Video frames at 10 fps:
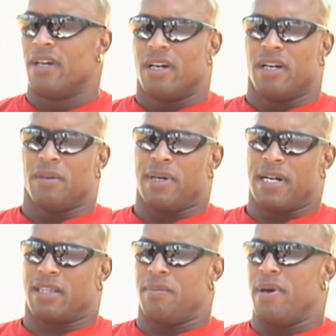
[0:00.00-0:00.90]
I
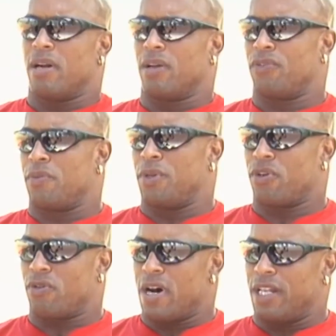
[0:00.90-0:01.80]
got the medals from the
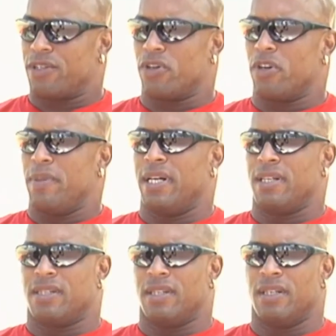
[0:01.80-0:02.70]
karate
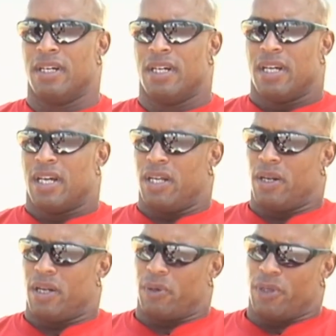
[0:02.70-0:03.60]
tournaments,
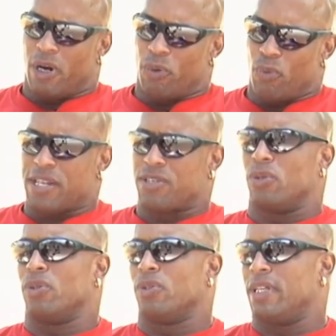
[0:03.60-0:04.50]
and I
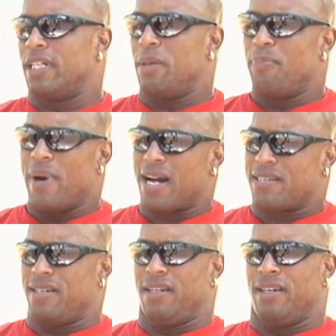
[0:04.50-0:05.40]
wrestled, I did
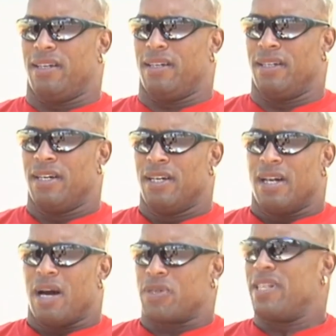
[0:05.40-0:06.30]
boxing, and
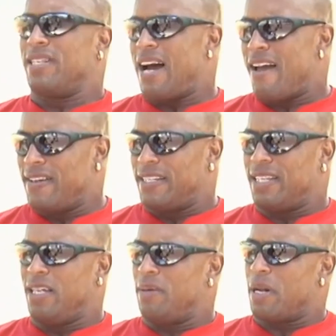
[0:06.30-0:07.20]
I was on the diving
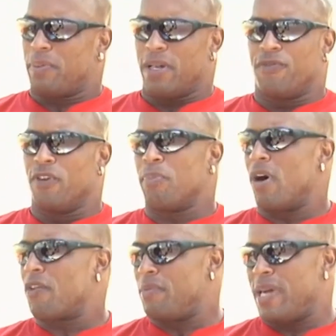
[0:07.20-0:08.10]
team, and I played
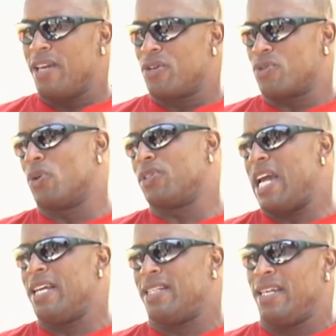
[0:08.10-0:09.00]
football from 8 years old
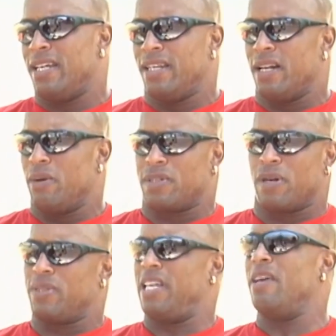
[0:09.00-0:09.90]
to 18, and I was
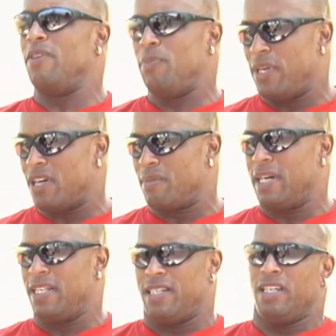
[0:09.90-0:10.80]
always the MVP on
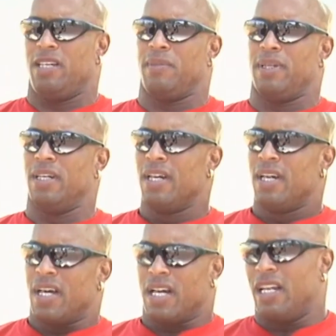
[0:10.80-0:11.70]
my team, and
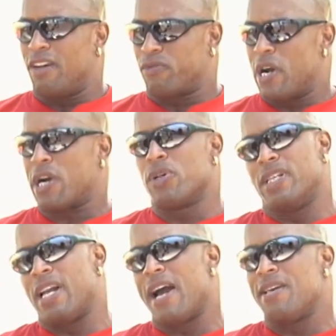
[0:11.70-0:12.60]
I left
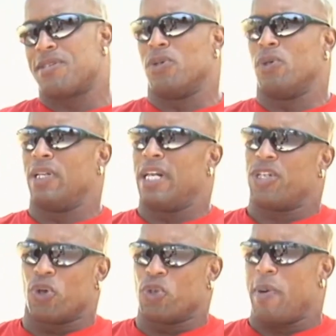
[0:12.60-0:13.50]
records in high school, and I
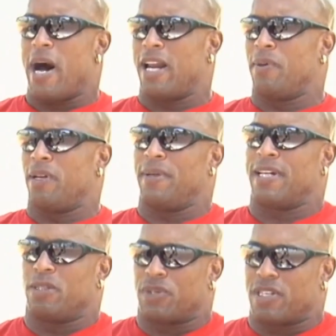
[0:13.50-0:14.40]
chose bodybuilding
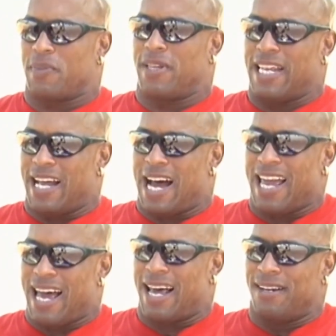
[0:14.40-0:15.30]
because it was something that
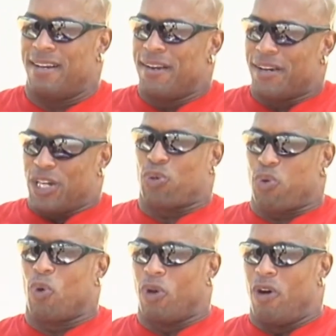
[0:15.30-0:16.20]
I had
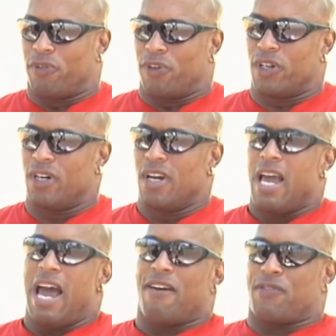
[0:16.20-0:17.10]
control over
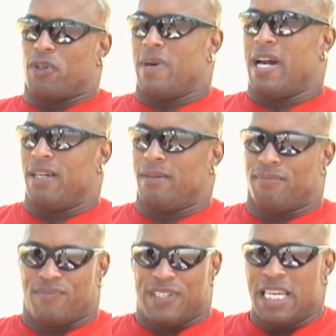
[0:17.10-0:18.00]
after my
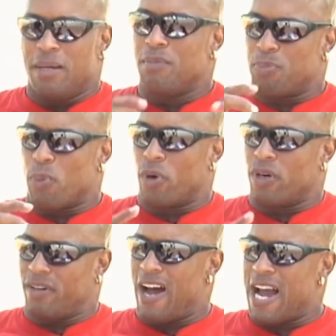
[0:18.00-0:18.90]
team
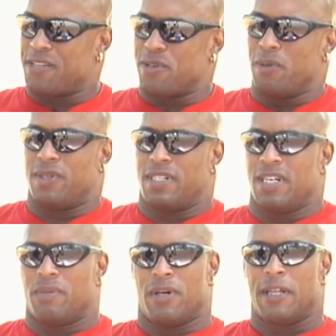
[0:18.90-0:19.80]
sport in high school was
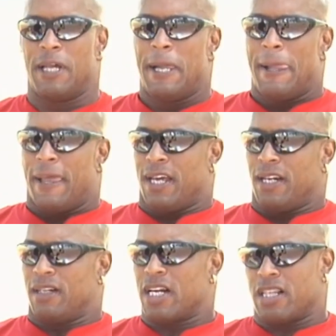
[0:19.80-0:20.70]
done with.
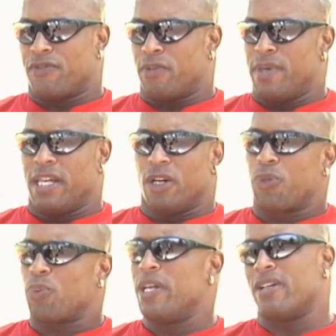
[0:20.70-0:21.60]
And luckily for me,
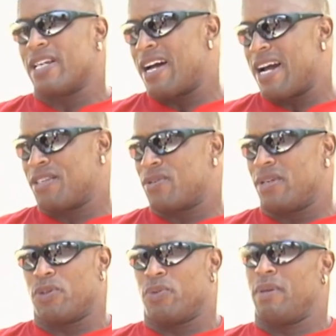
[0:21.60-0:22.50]
3 years out of high
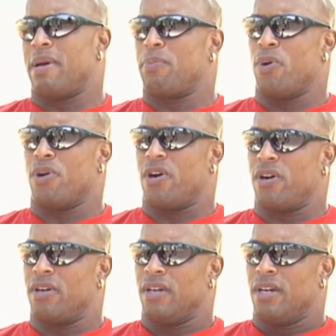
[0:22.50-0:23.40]
school, I was winning my pro
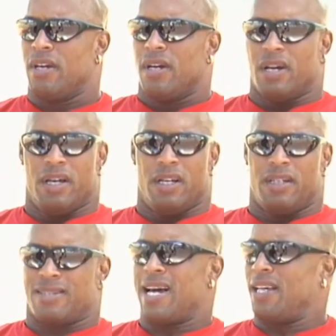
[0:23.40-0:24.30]
card
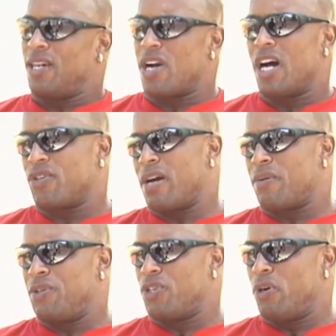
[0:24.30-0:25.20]
and signing a
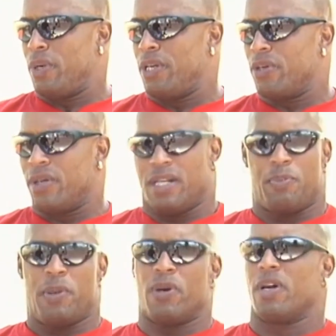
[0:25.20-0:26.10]
contract with Joe Weider and
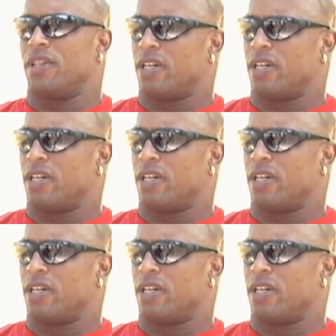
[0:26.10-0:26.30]
appearing on the